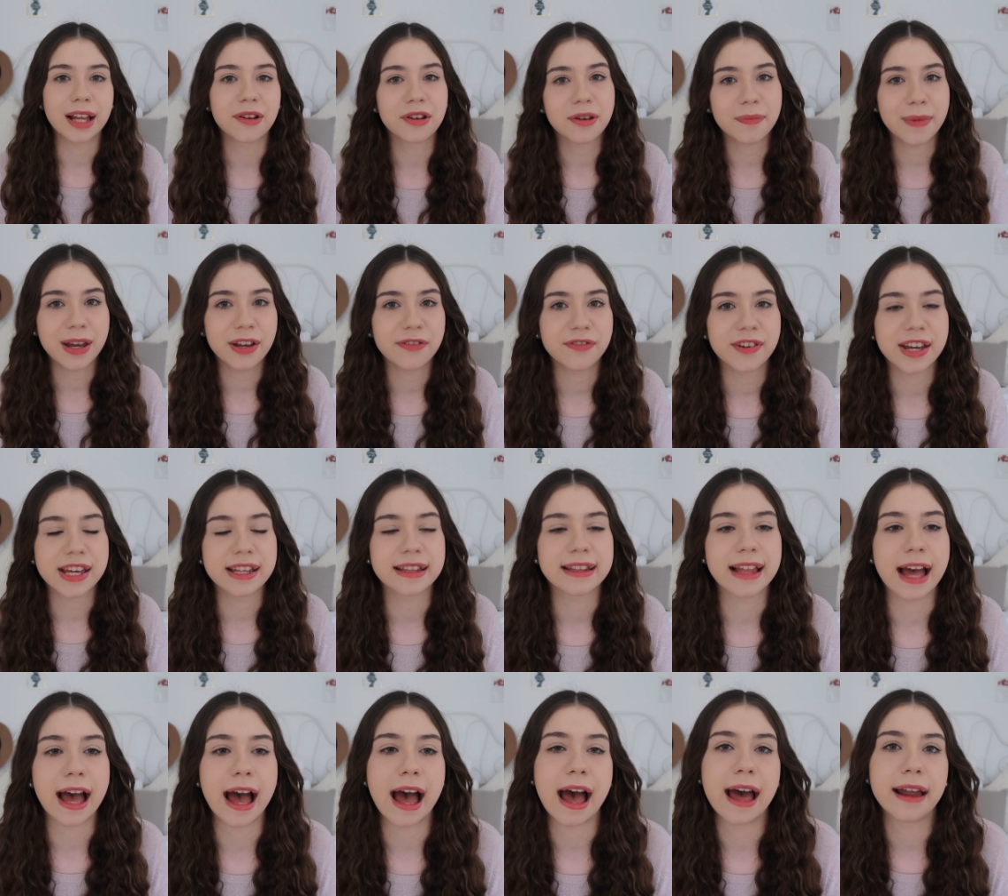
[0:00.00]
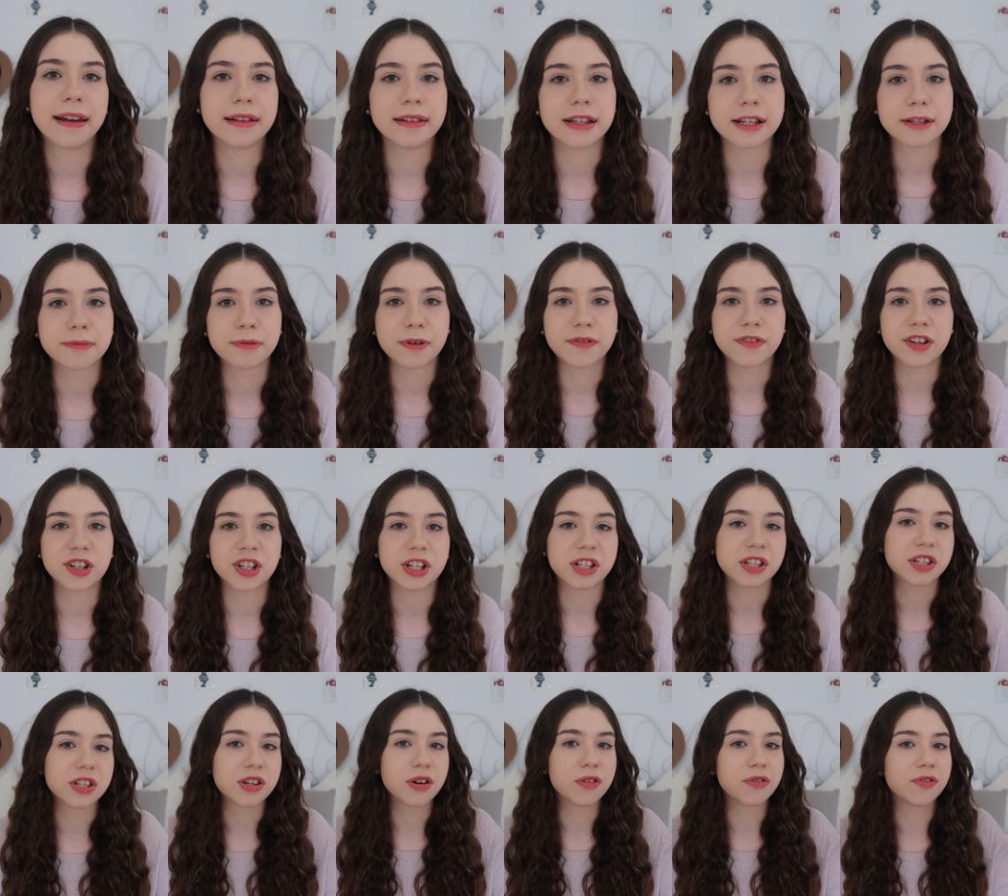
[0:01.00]
Now, you may think that this
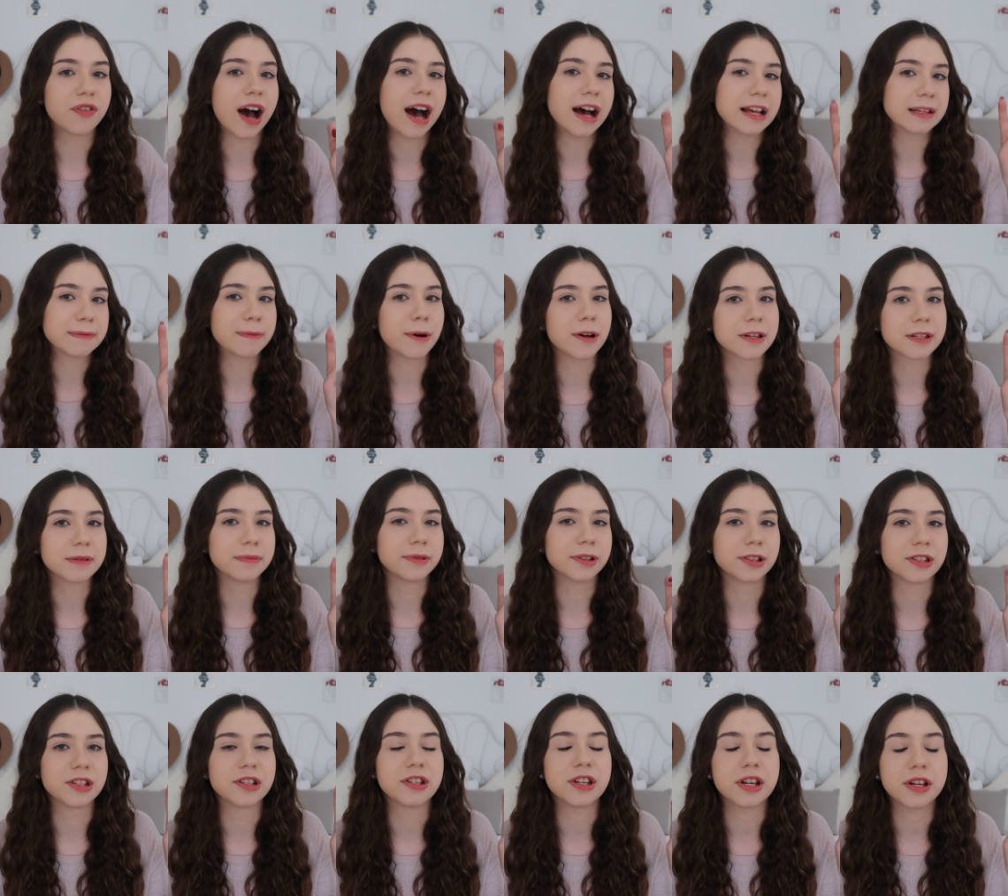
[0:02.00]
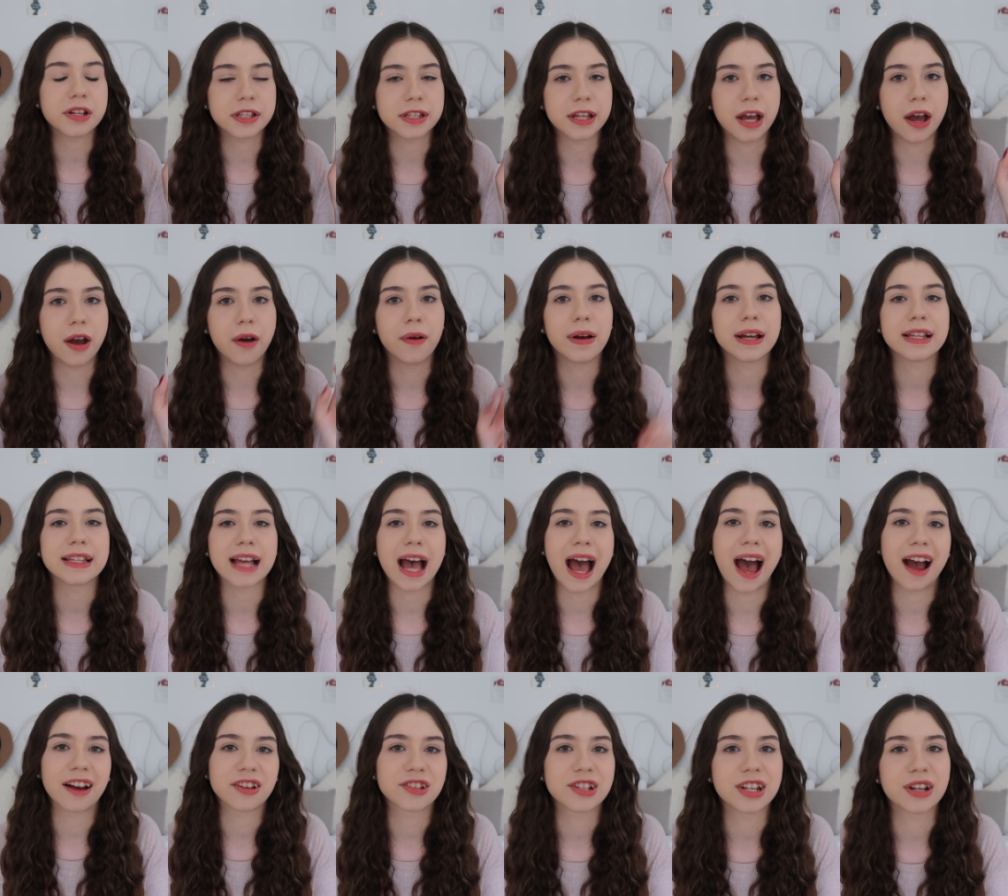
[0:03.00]
provision, so far as possible to do so, is
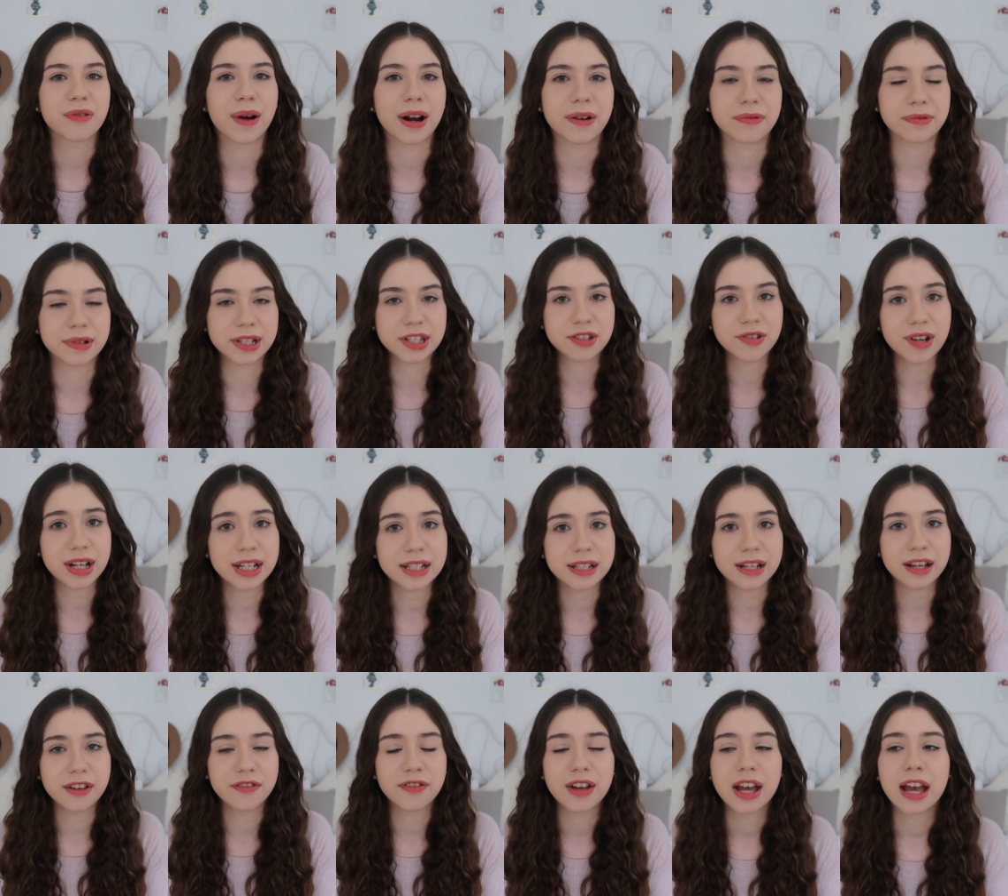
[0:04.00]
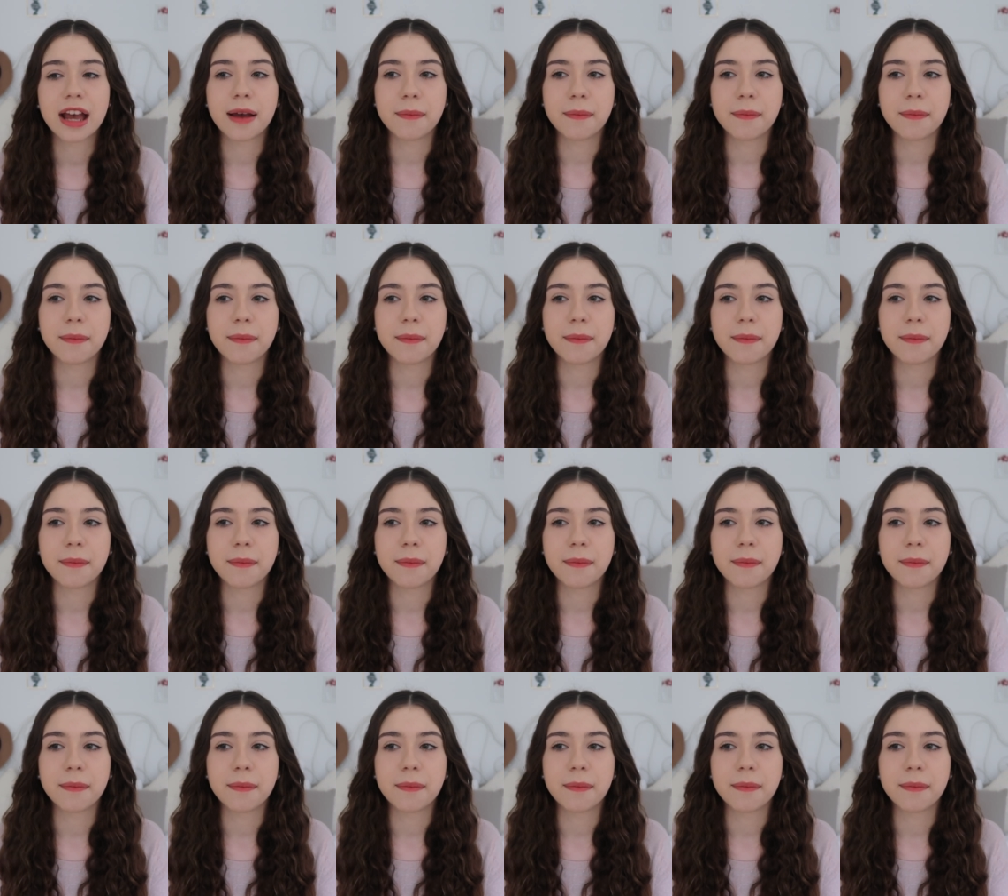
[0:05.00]
actually quite restrictive,